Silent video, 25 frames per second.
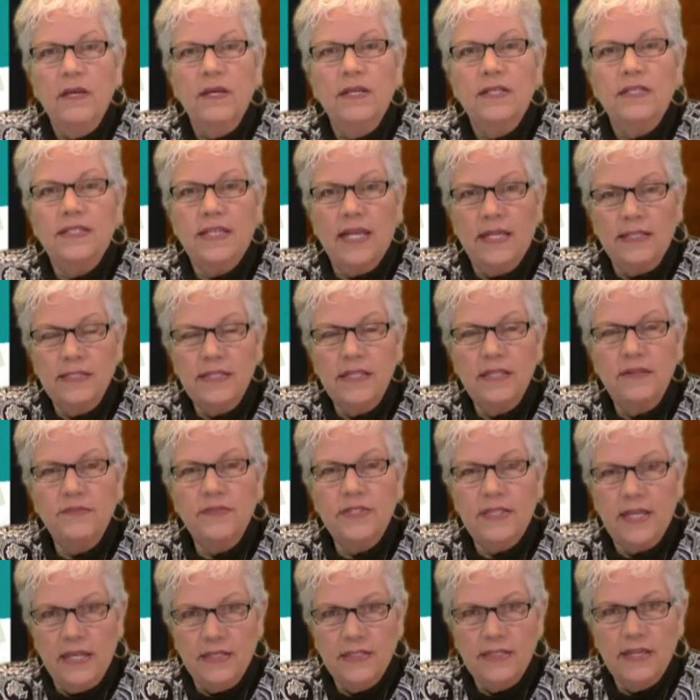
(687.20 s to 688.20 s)
Sensitive
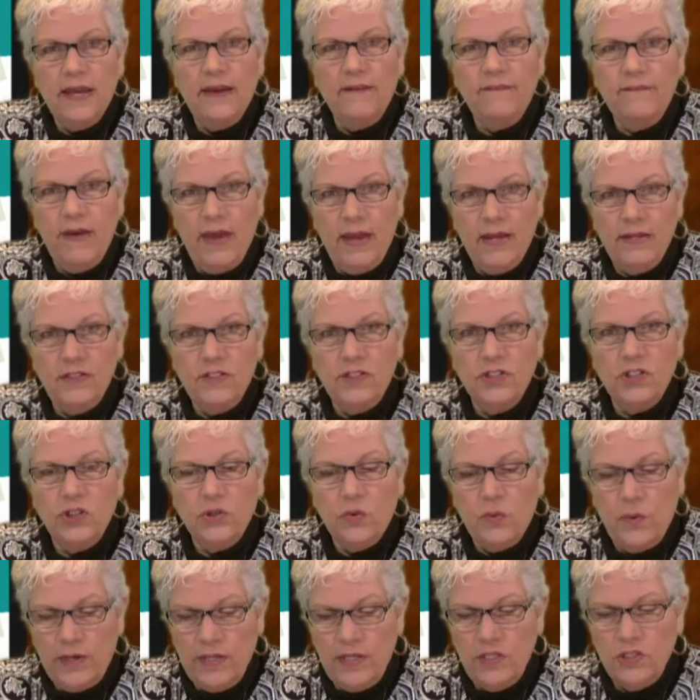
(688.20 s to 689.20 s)
Santa Event
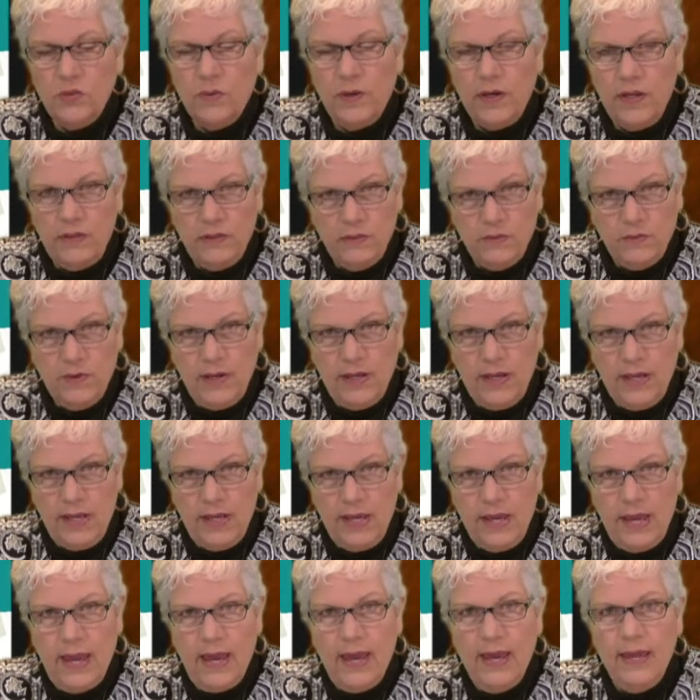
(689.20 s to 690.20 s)

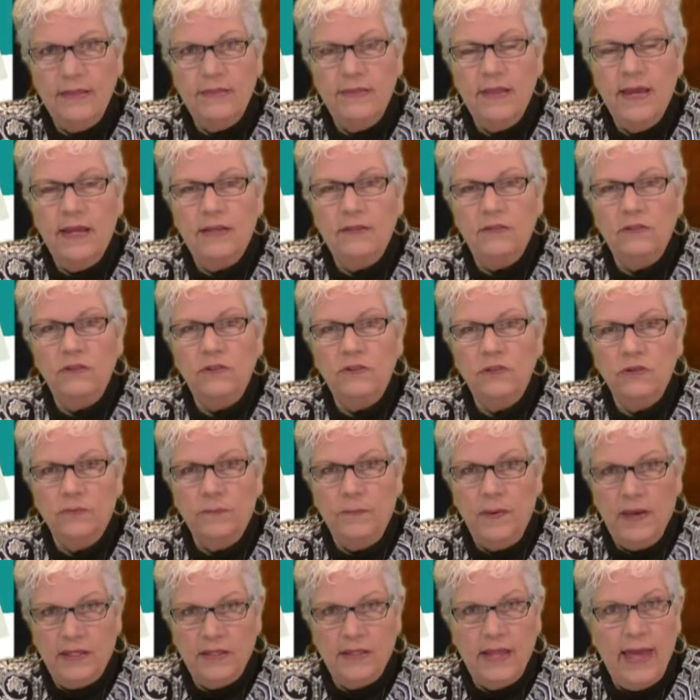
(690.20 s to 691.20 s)
2023, and then you'll
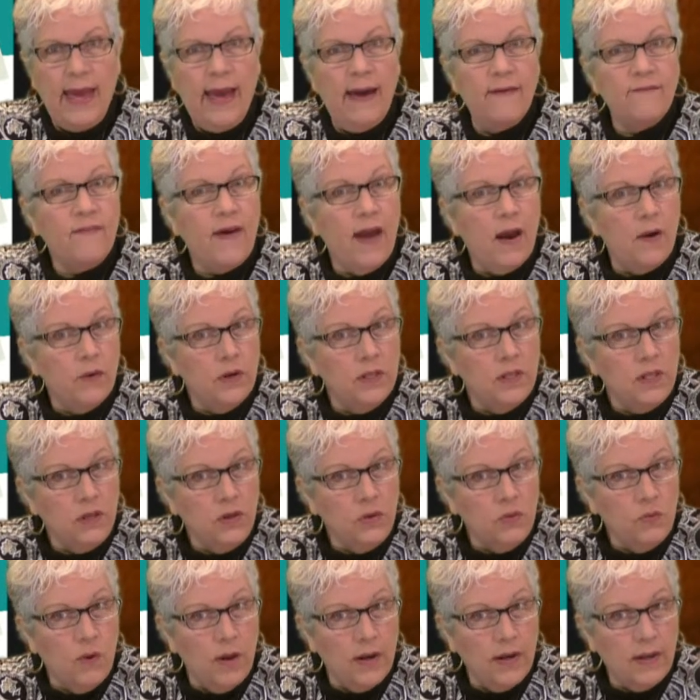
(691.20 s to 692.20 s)
pick the half hour that
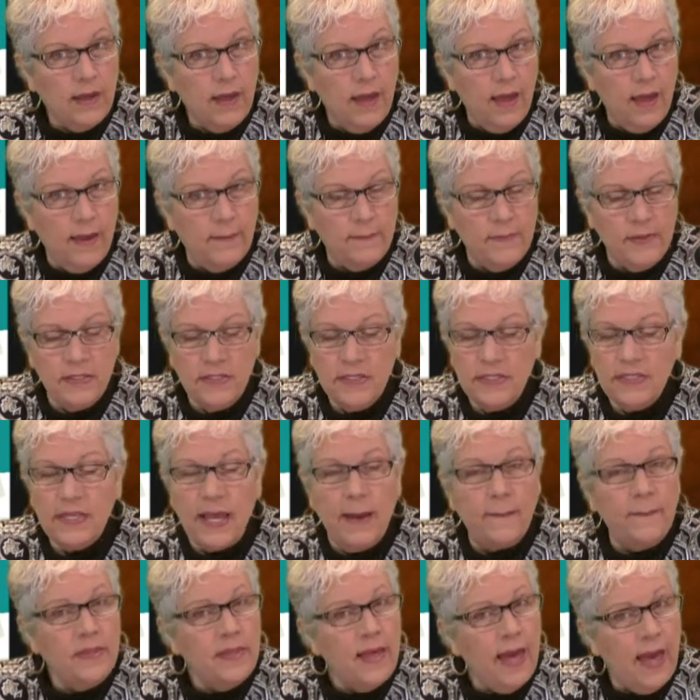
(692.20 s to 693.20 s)
you want to come. And
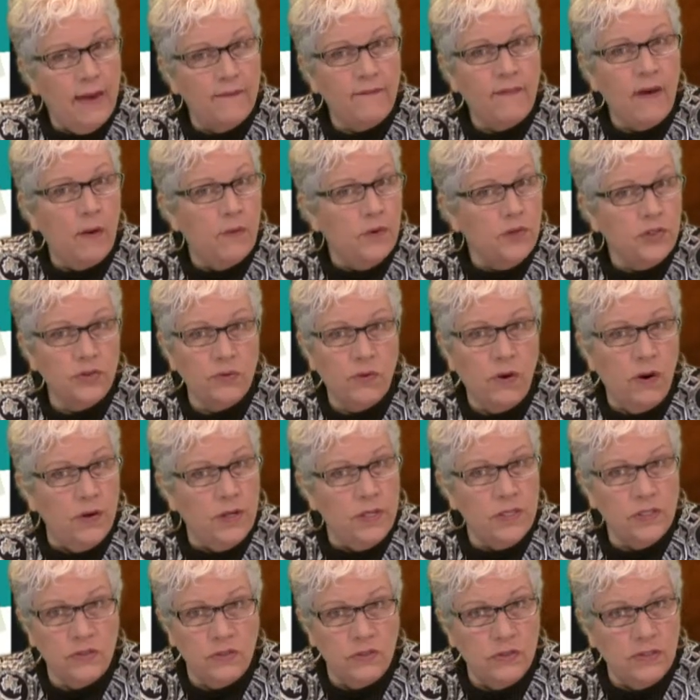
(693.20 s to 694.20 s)
some of the half hours are already
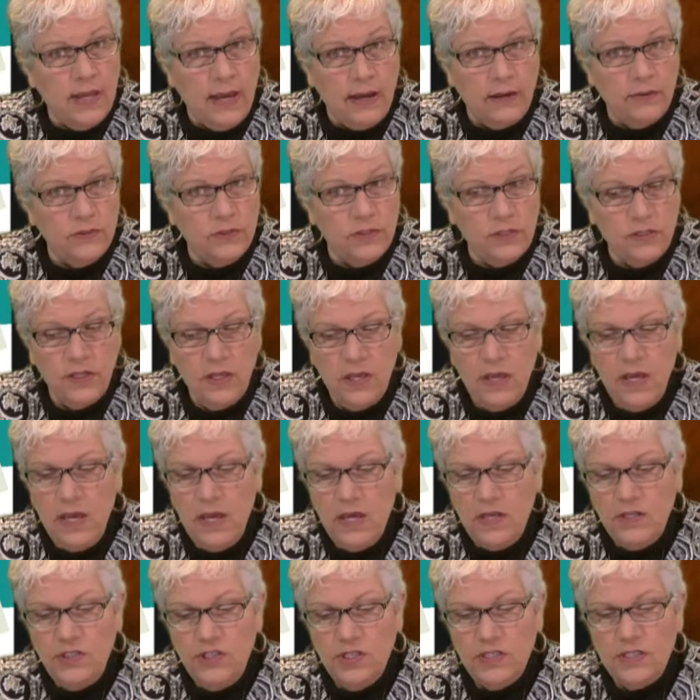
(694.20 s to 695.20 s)
sold out.
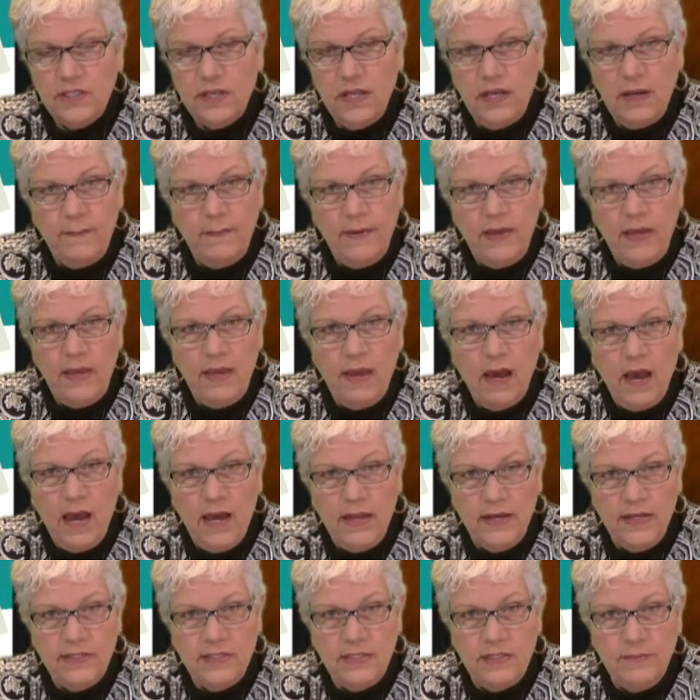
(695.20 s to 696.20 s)
Just going to be
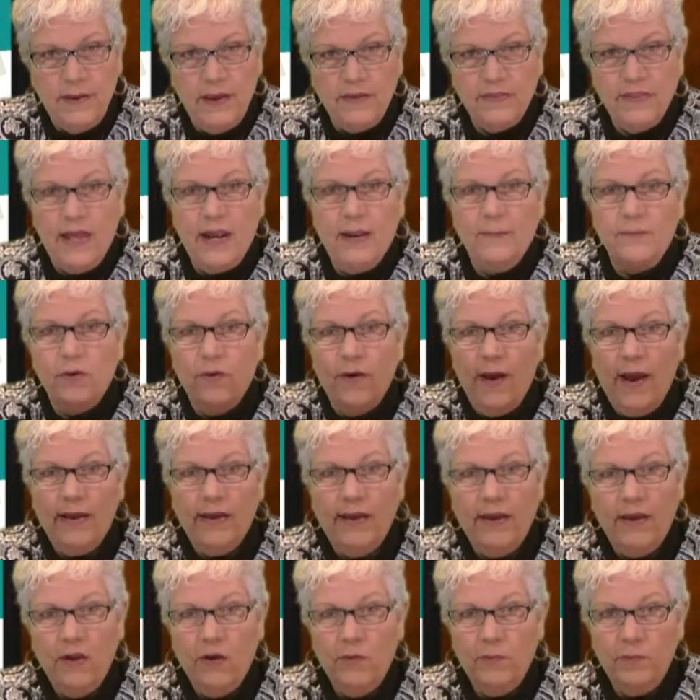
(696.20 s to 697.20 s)
honest about that. I'm
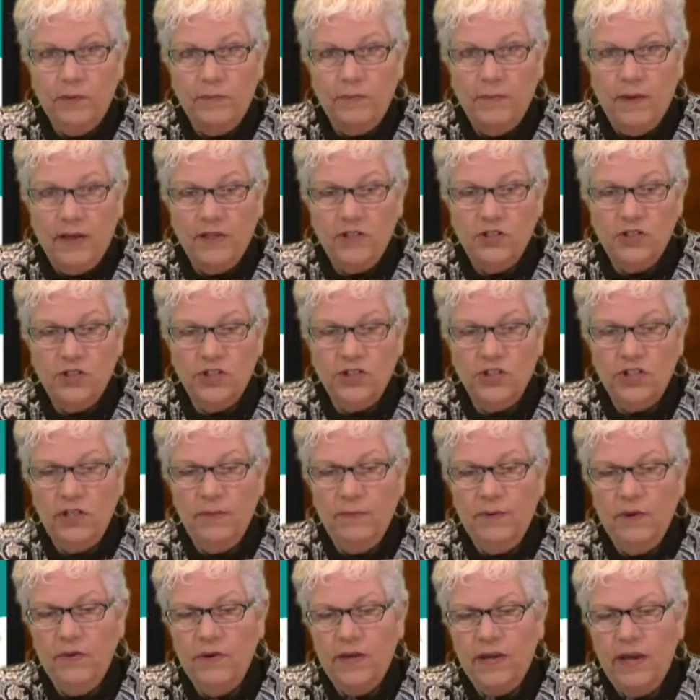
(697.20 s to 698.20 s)
cracking open my
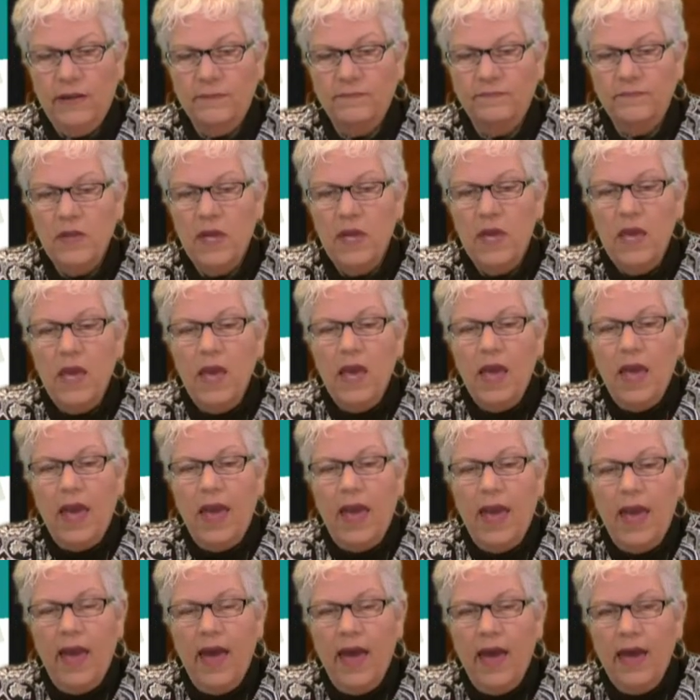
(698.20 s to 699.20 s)
Shishibo again.
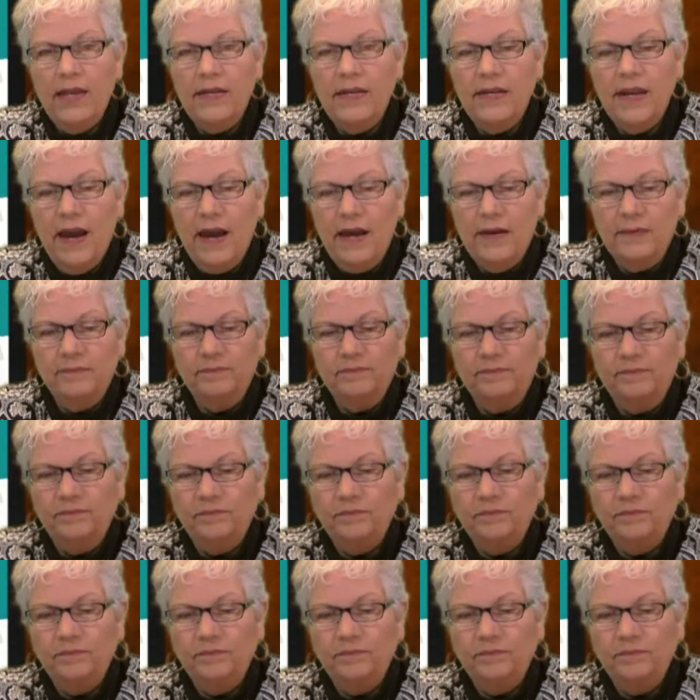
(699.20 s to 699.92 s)
And